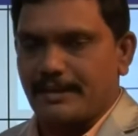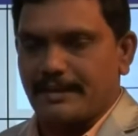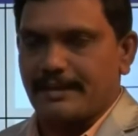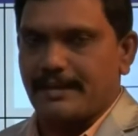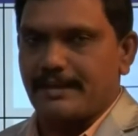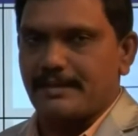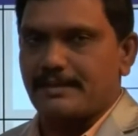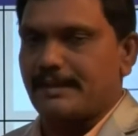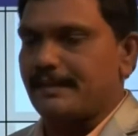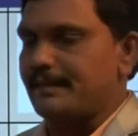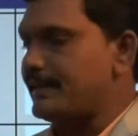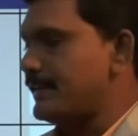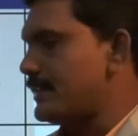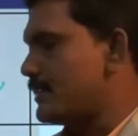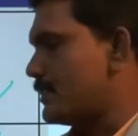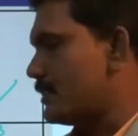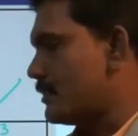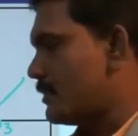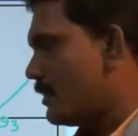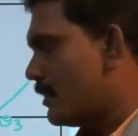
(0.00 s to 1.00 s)
degrees, it
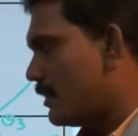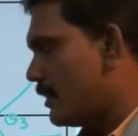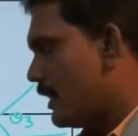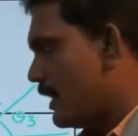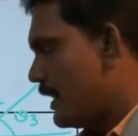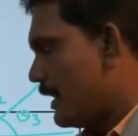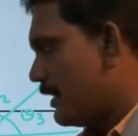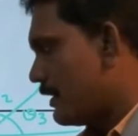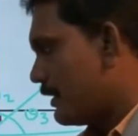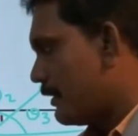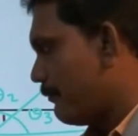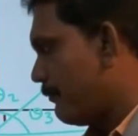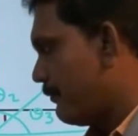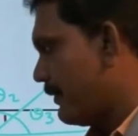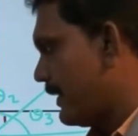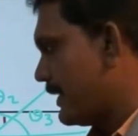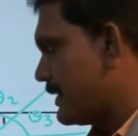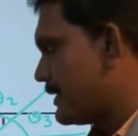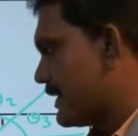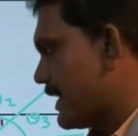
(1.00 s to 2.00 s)
is called
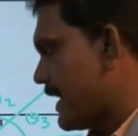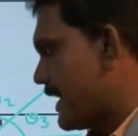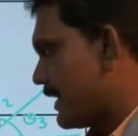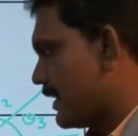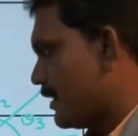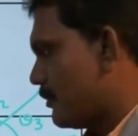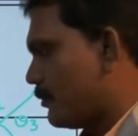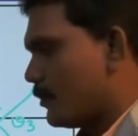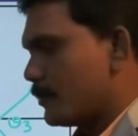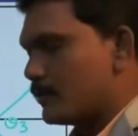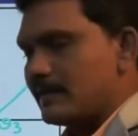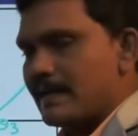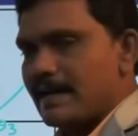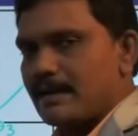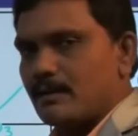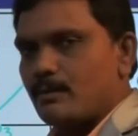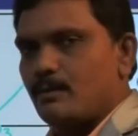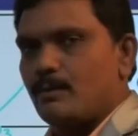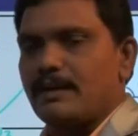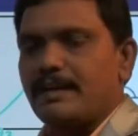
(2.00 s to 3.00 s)
reflex angle. More
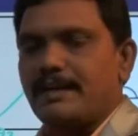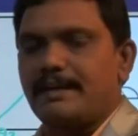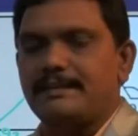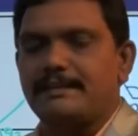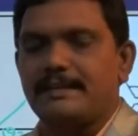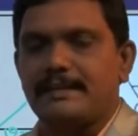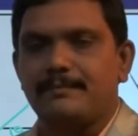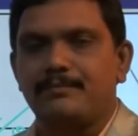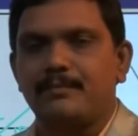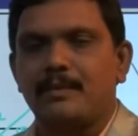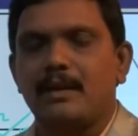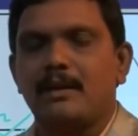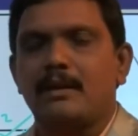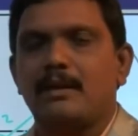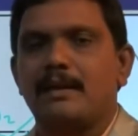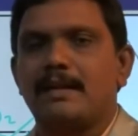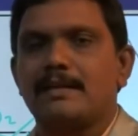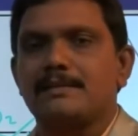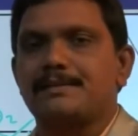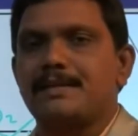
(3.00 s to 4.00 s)
than 180,
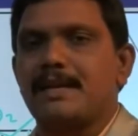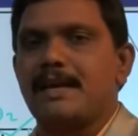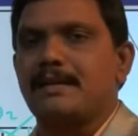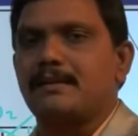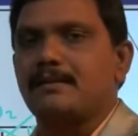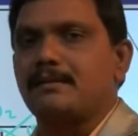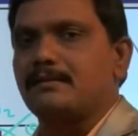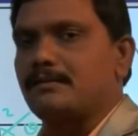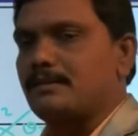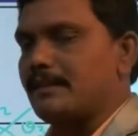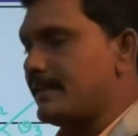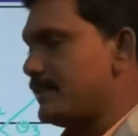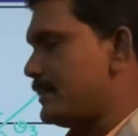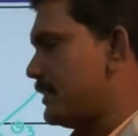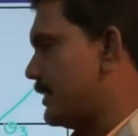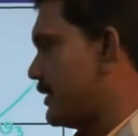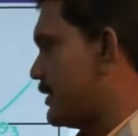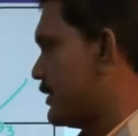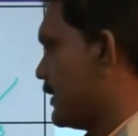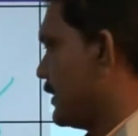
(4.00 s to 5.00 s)
less than
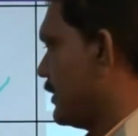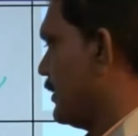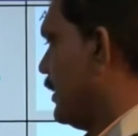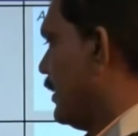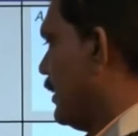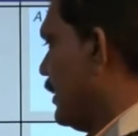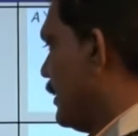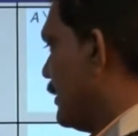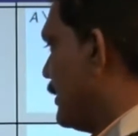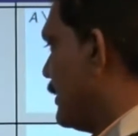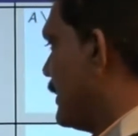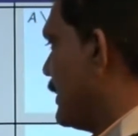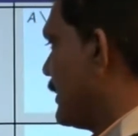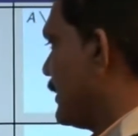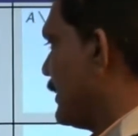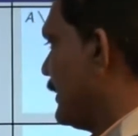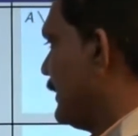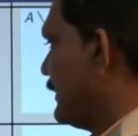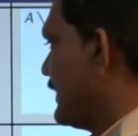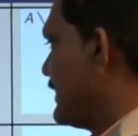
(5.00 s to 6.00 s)
360.
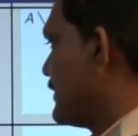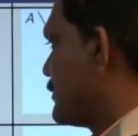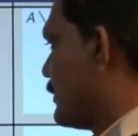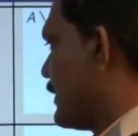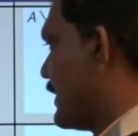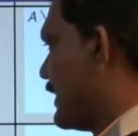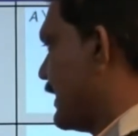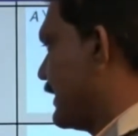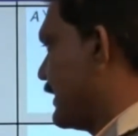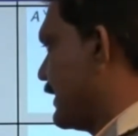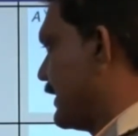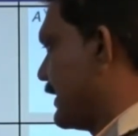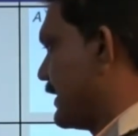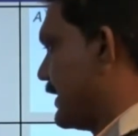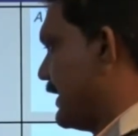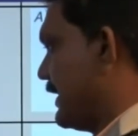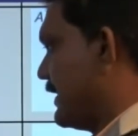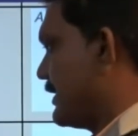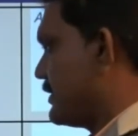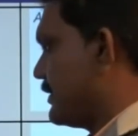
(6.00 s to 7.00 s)
Here it is 180
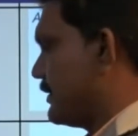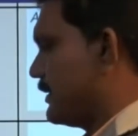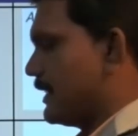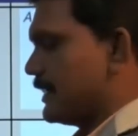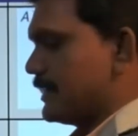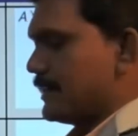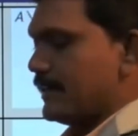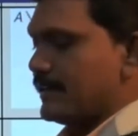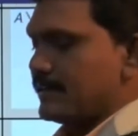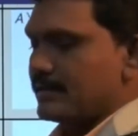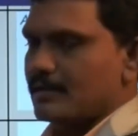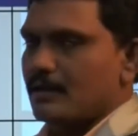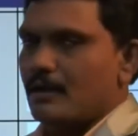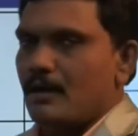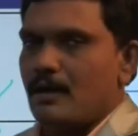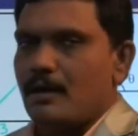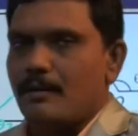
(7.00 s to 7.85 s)
degrees, that is